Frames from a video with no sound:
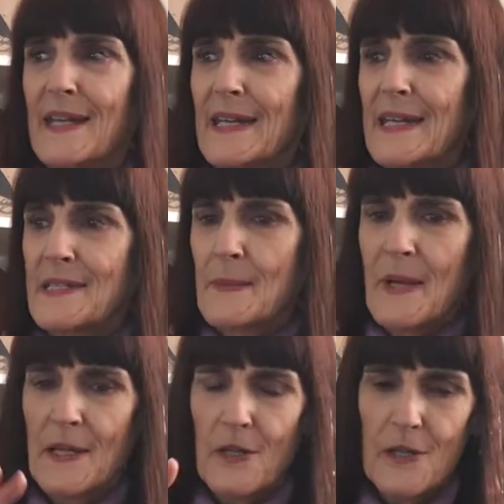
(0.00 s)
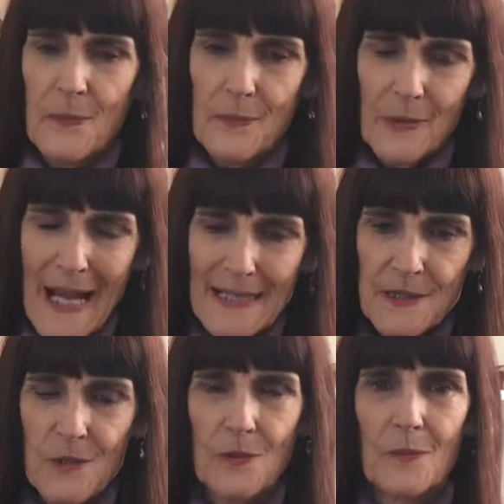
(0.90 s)
it's about our
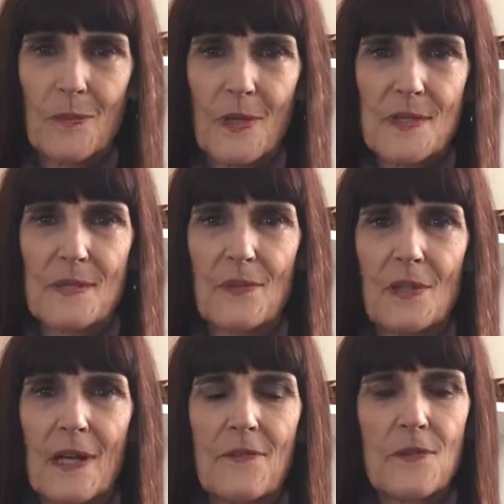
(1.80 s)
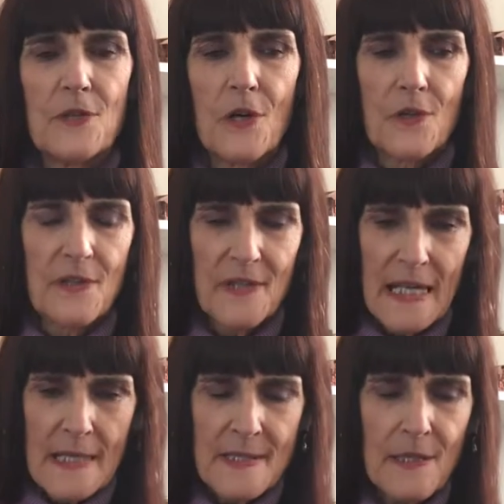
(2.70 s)
practical parts of our life, the
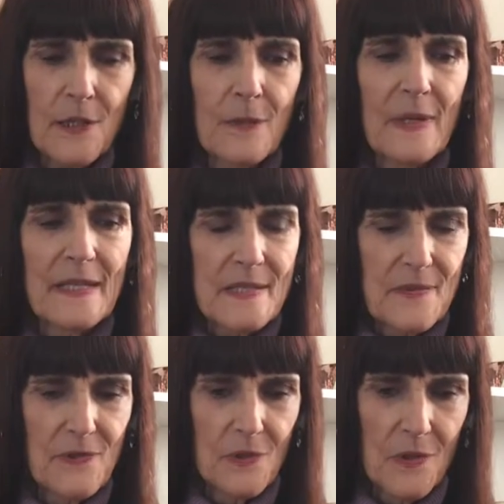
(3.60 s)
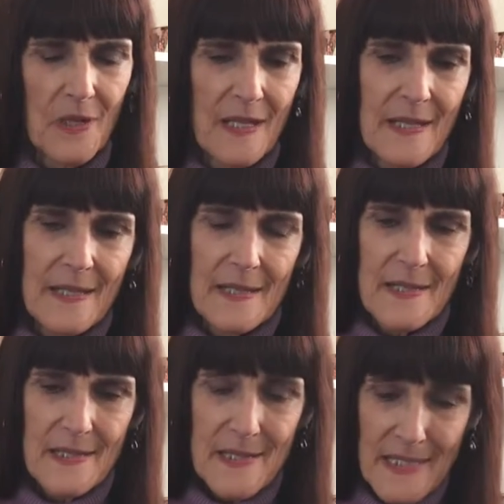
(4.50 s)
things that are going to make us feel
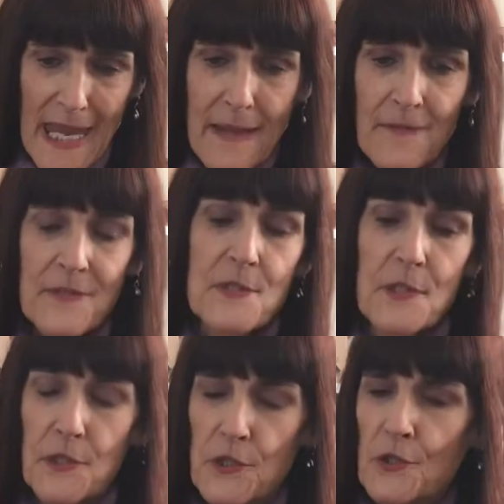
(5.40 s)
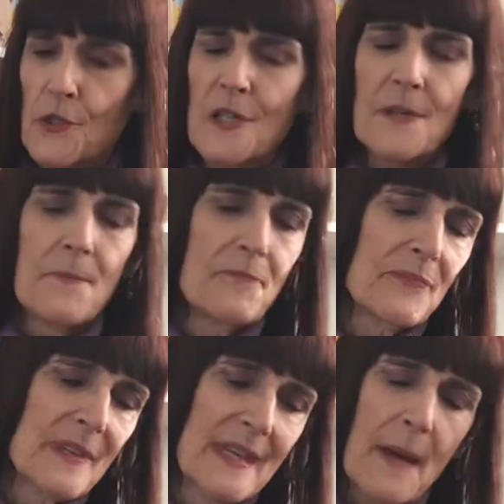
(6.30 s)
safe, secure.
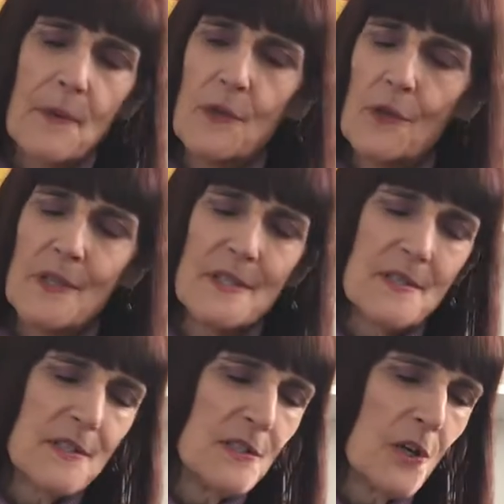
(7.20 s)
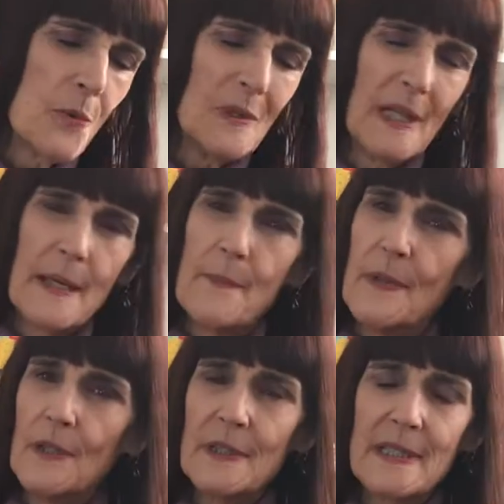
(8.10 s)
Capricorn is,
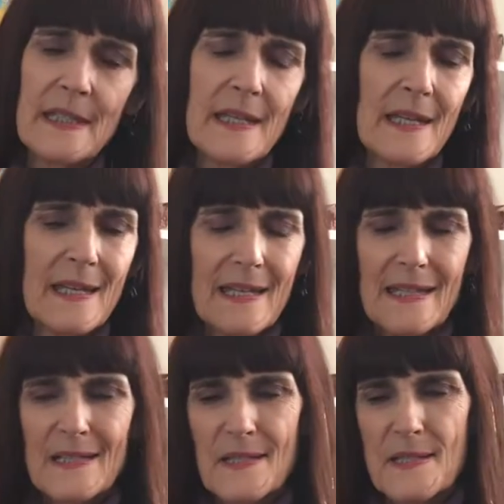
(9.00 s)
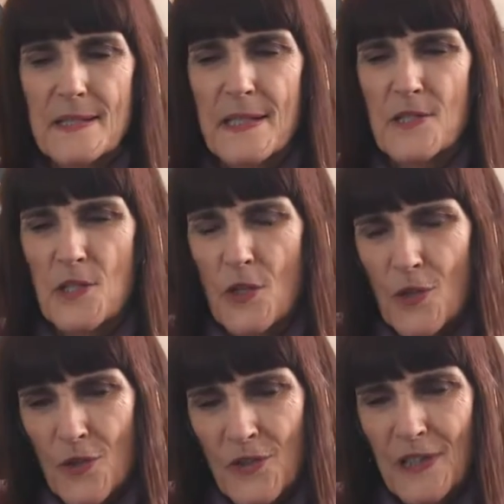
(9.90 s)
reliability, it's
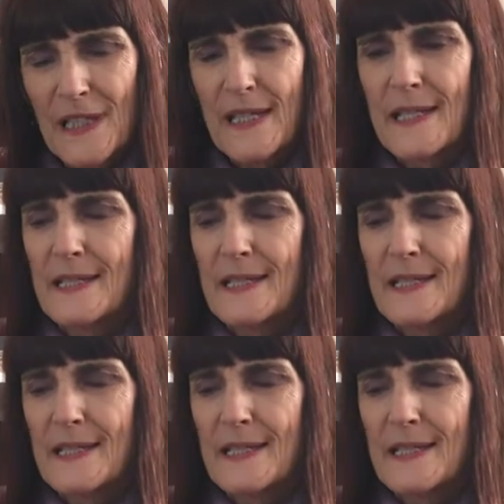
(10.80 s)
earthly,